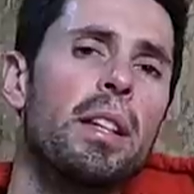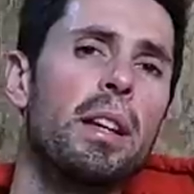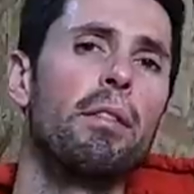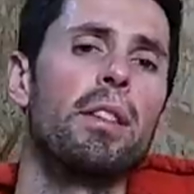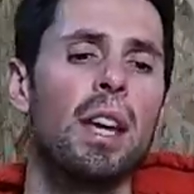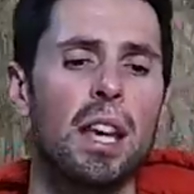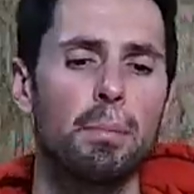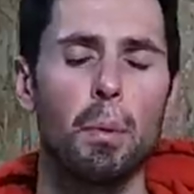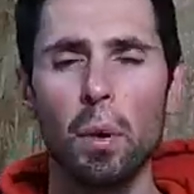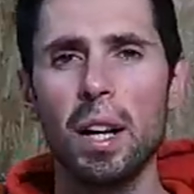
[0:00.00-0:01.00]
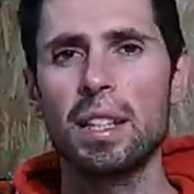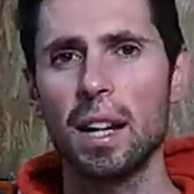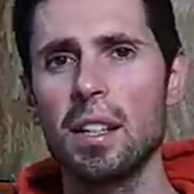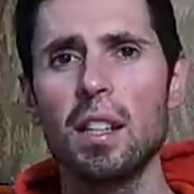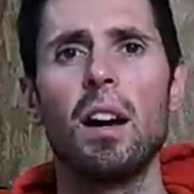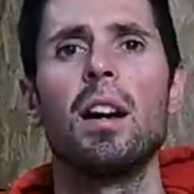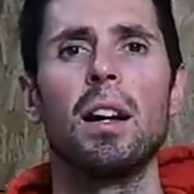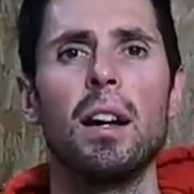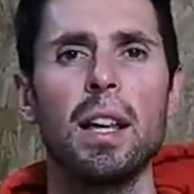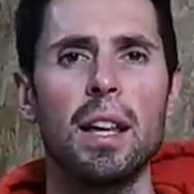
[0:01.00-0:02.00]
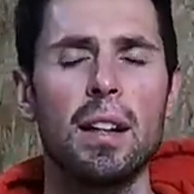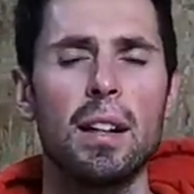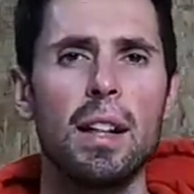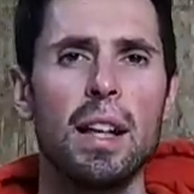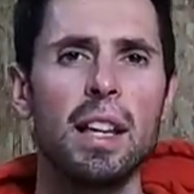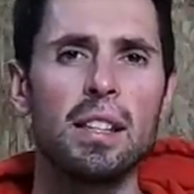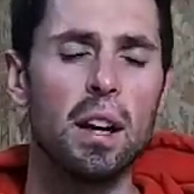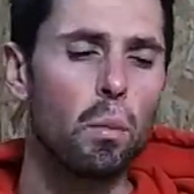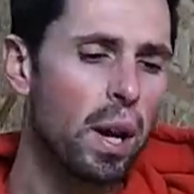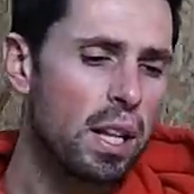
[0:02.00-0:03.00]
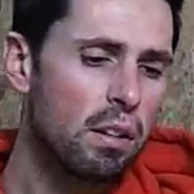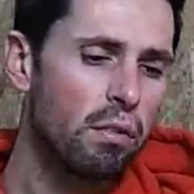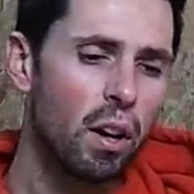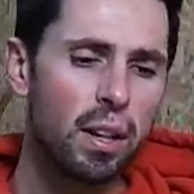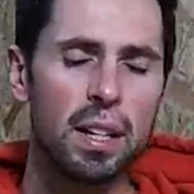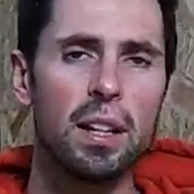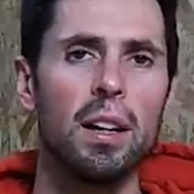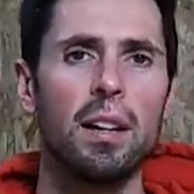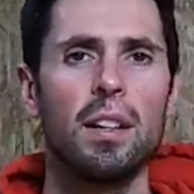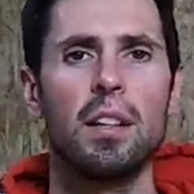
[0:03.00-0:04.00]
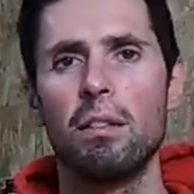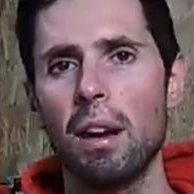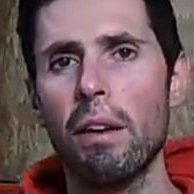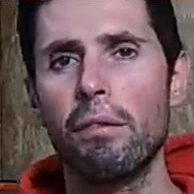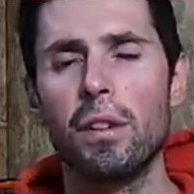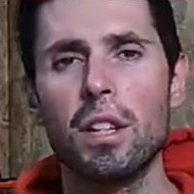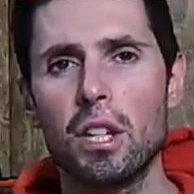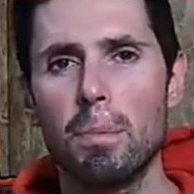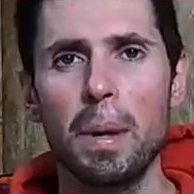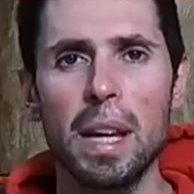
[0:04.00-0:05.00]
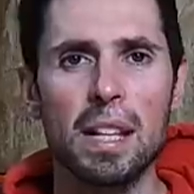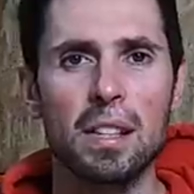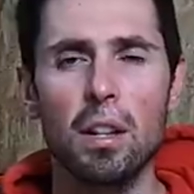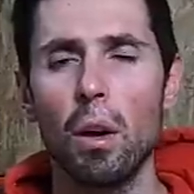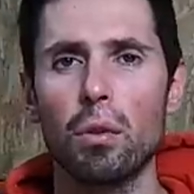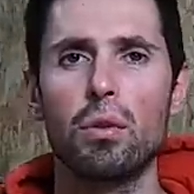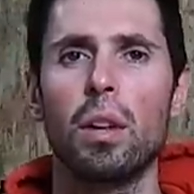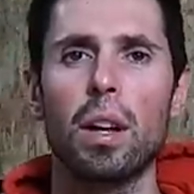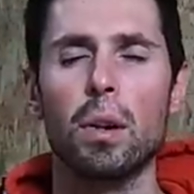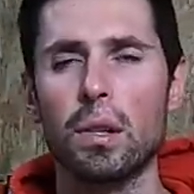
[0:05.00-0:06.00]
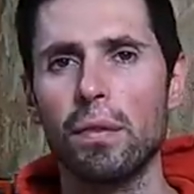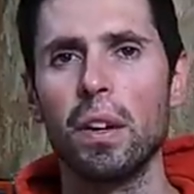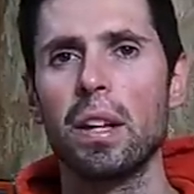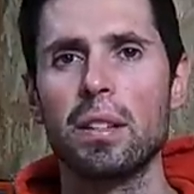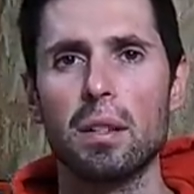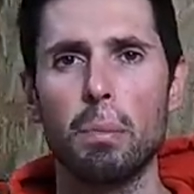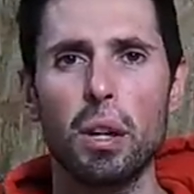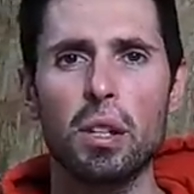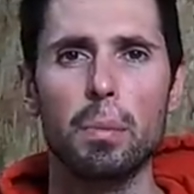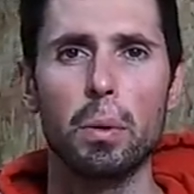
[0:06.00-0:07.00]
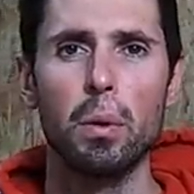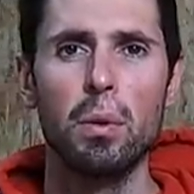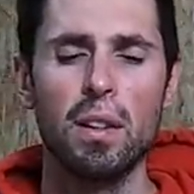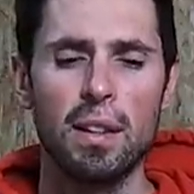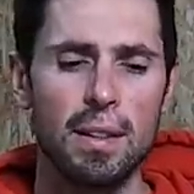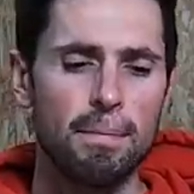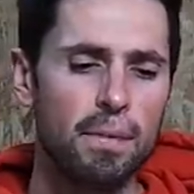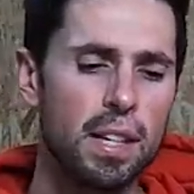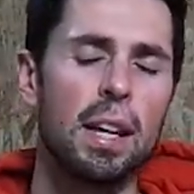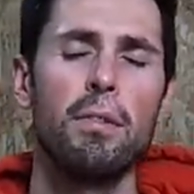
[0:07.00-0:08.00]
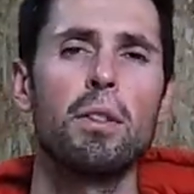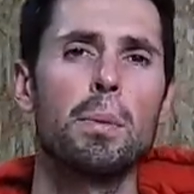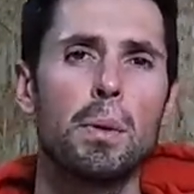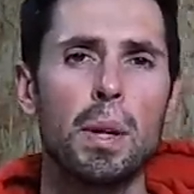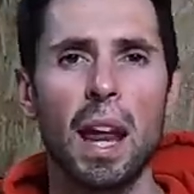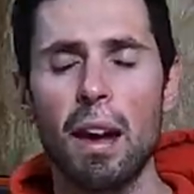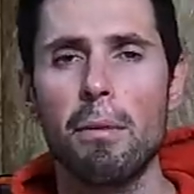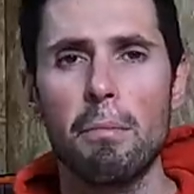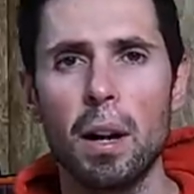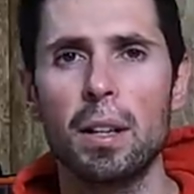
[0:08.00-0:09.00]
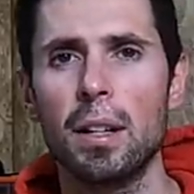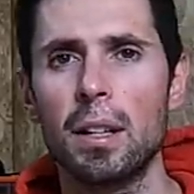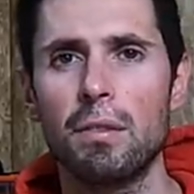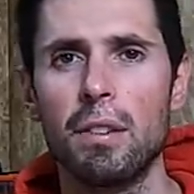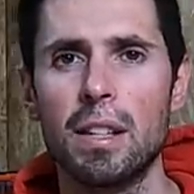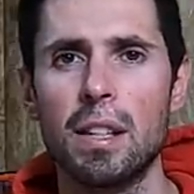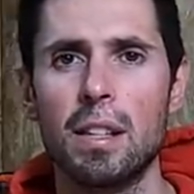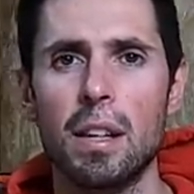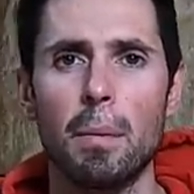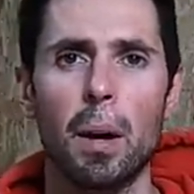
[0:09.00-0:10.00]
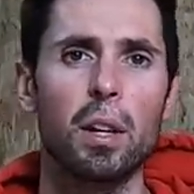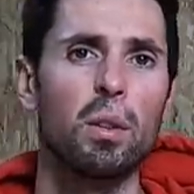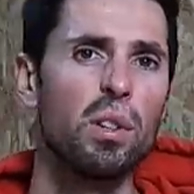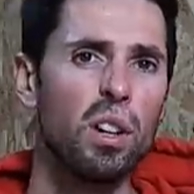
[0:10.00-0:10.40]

of the different tests. But what it does highlight is that when you're riding at your average speeds and not trying to go as fast as possible, the difference between having mudguards fitted to your bike